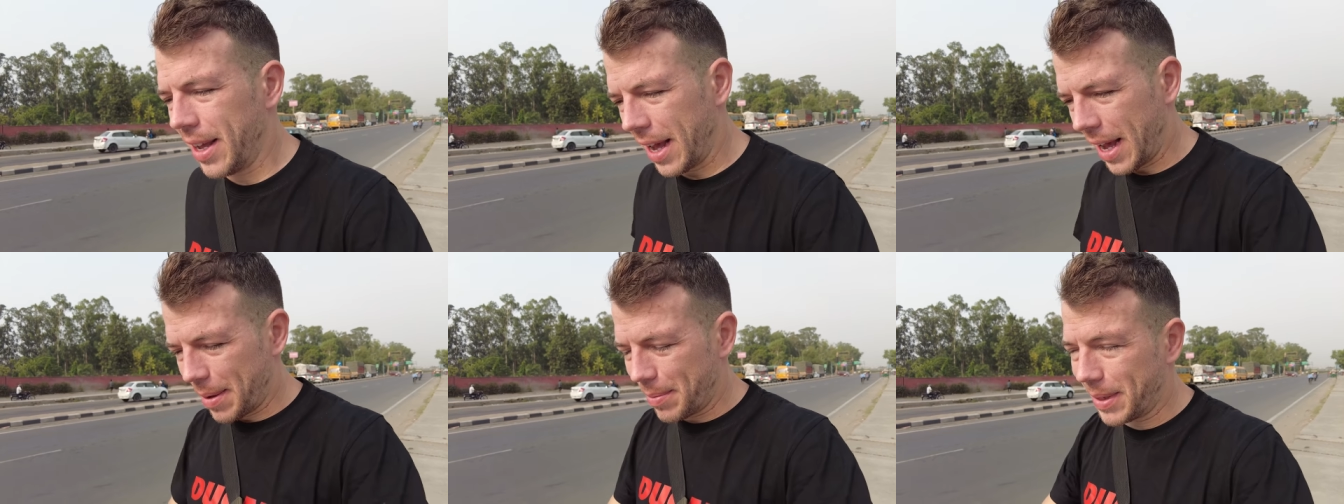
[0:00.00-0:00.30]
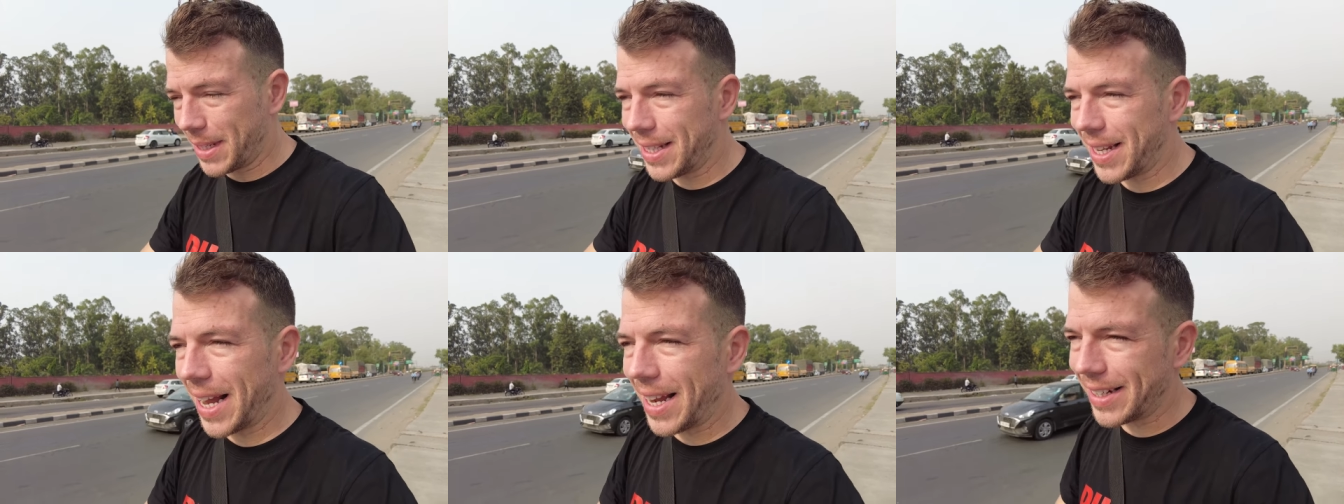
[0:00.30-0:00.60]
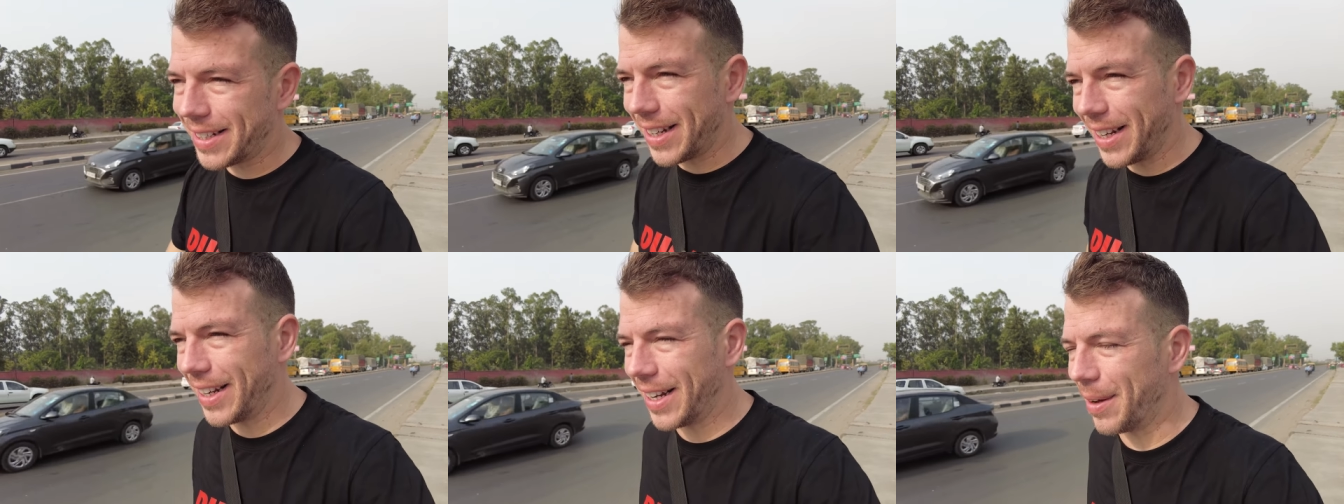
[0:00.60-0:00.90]
I'm
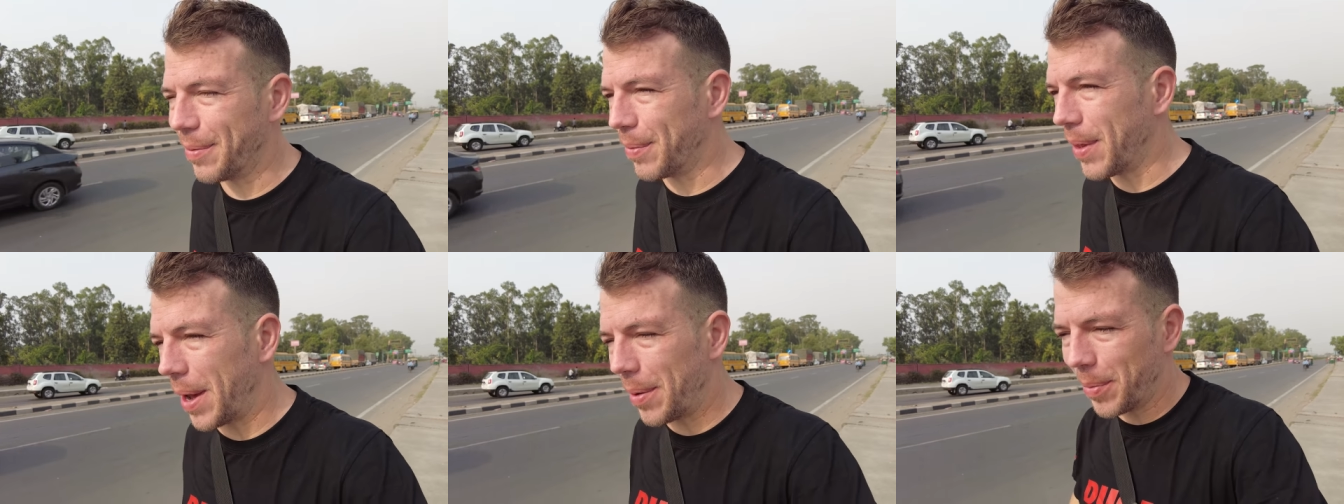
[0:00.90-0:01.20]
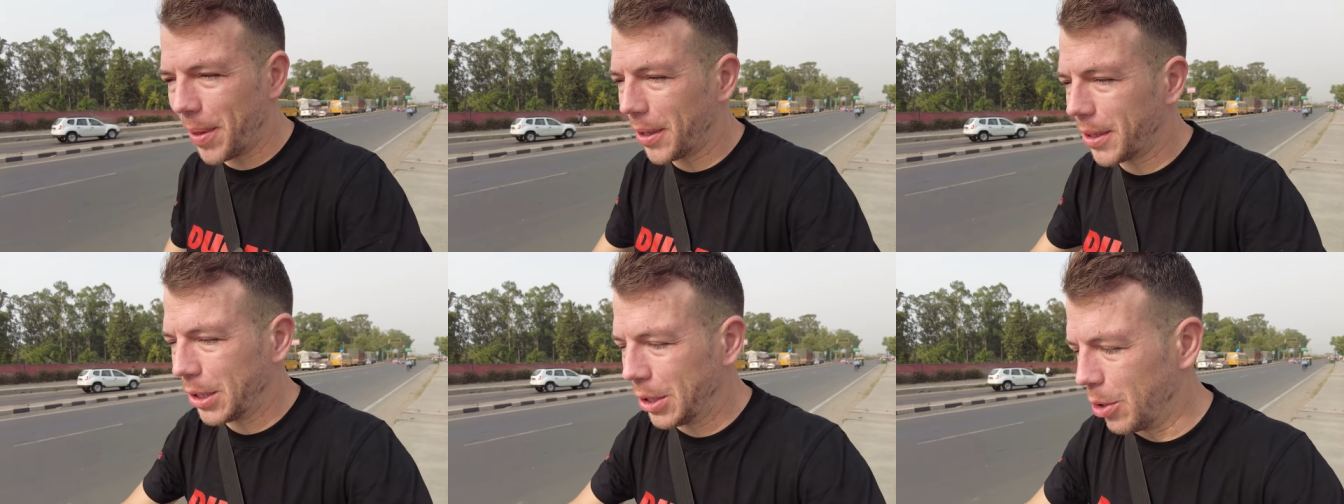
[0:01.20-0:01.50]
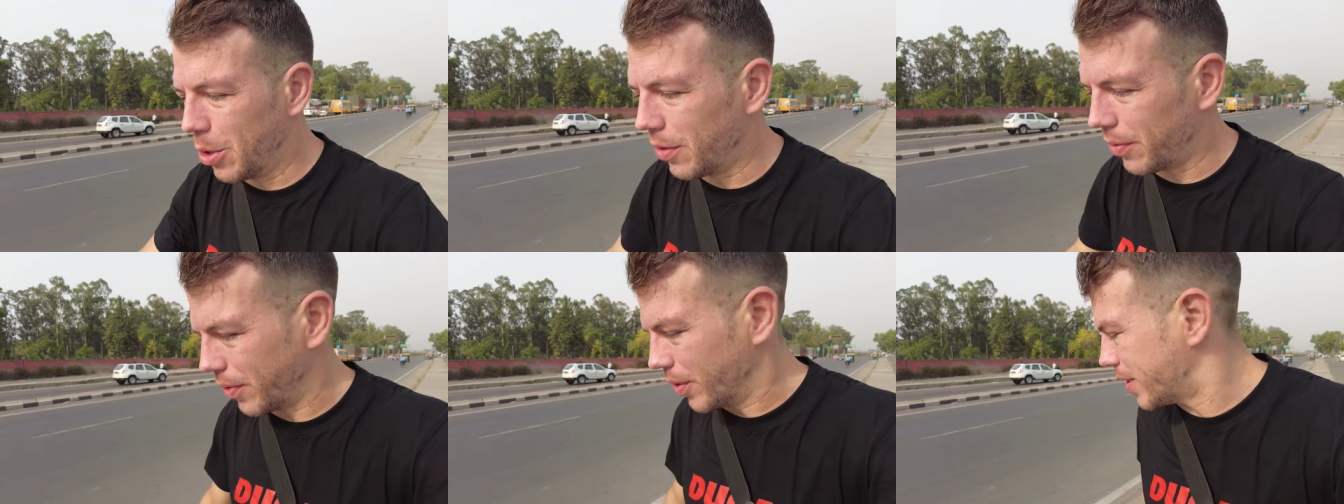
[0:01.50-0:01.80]
excited I'm, I'm not
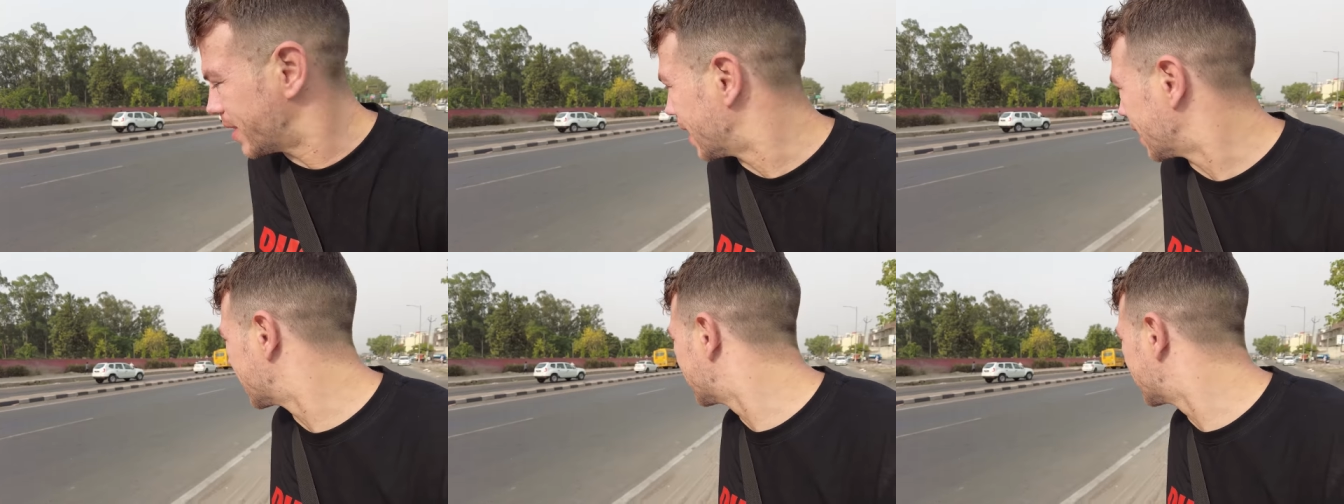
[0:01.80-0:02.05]
nervous